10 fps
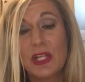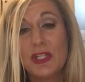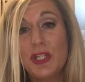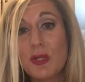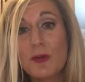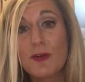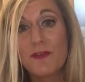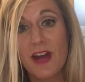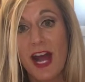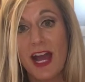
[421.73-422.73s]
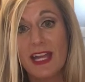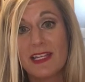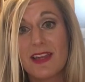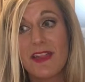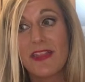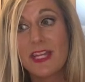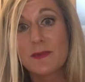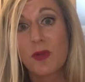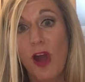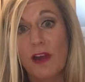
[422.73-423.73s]
you will find these
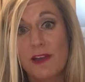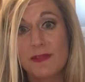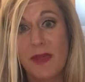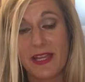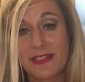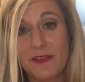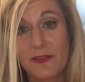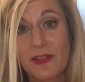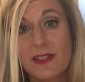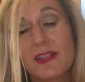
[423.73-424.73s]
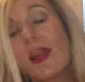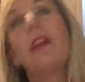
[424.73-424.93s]
products make a difference.